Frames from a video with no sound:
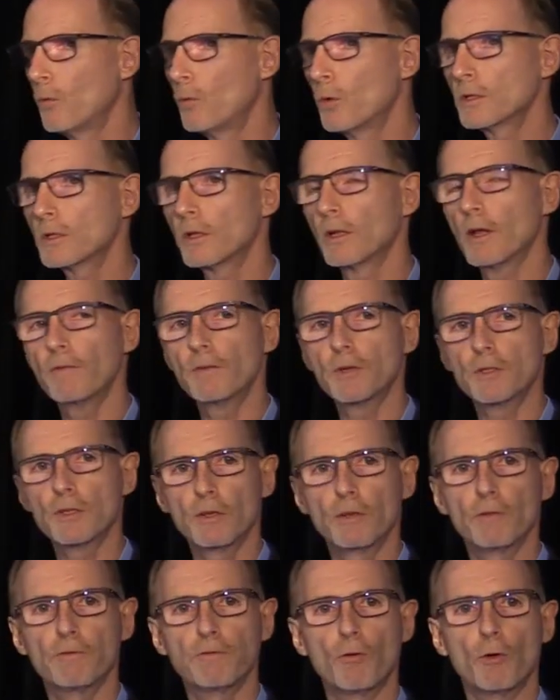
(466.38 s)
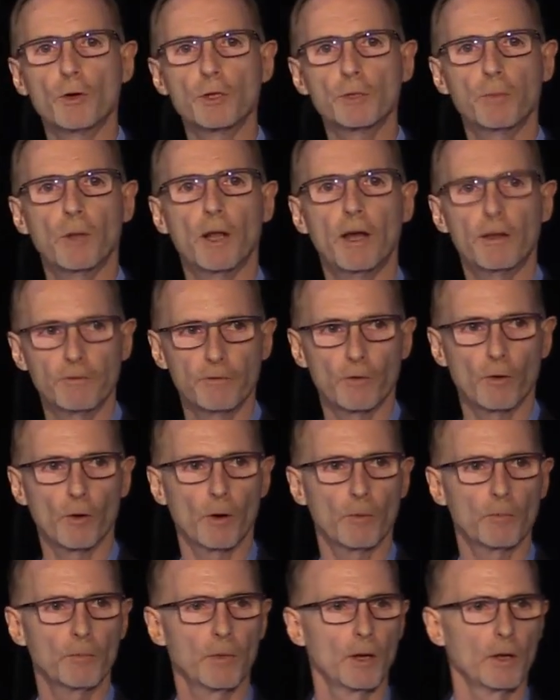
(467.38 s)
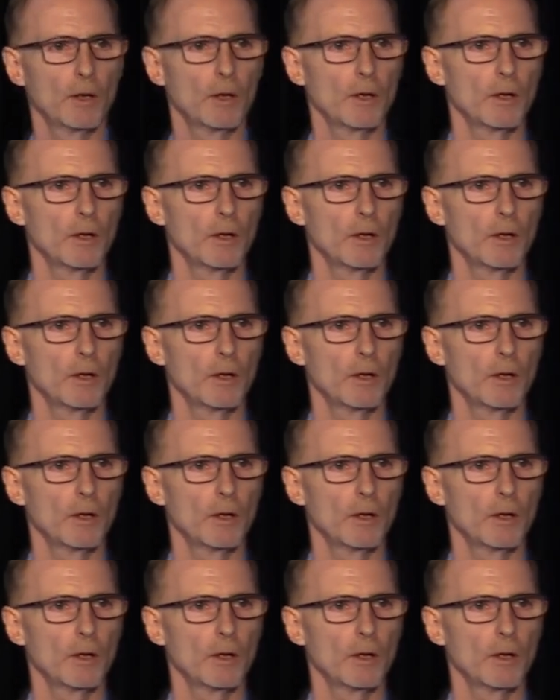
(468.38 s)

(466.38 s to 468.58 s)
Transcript: was leveraging the Forge platform.